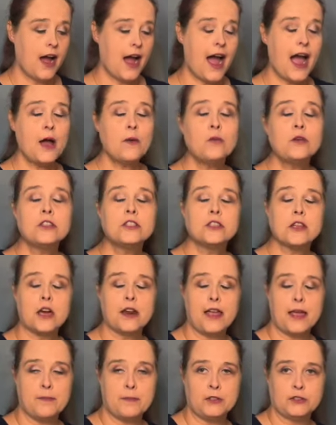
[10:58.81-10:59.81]
I was not
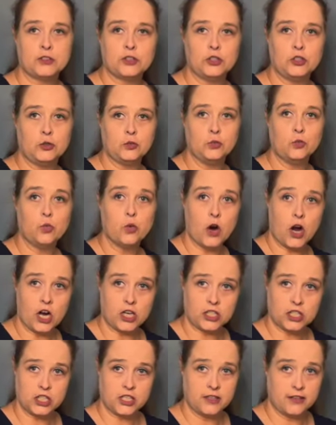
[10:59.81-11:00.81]
able to
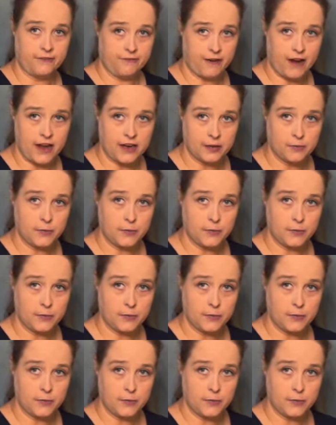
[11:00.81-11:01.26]
watch the final